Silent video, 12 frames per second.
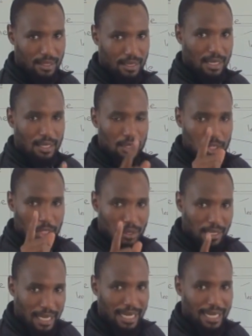You
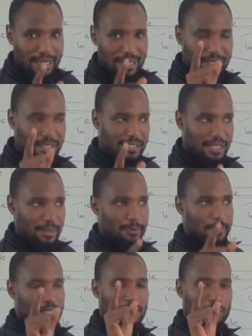learn
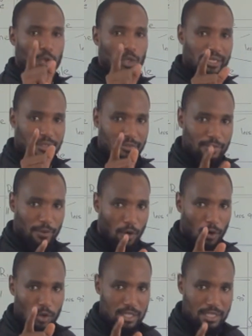shapes with 4
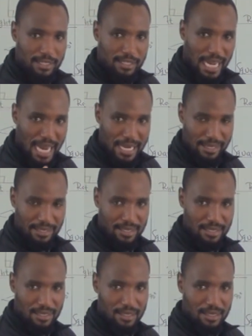sides.
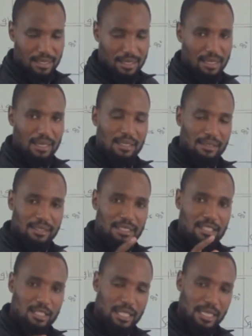These
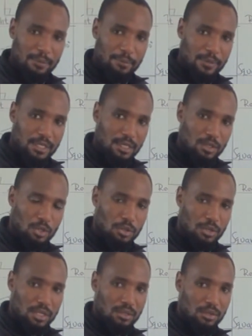shapes,
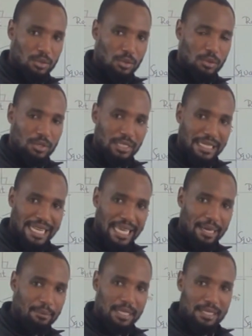you
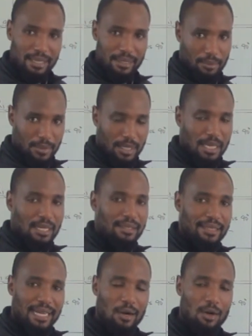name them. They
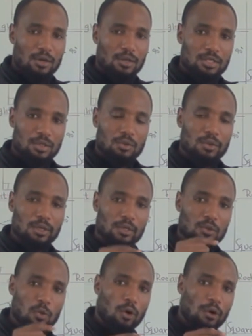are also called
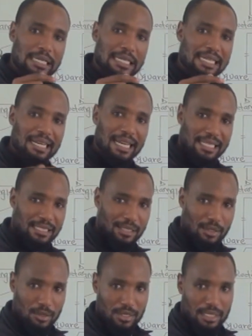quadrilaterals.
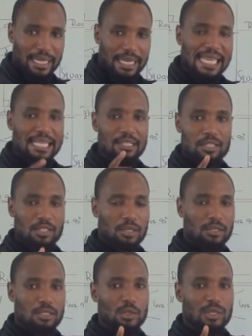In short, you
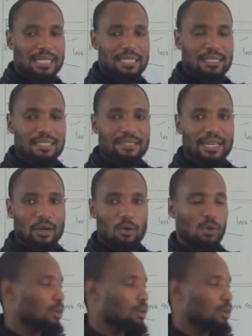can say they are called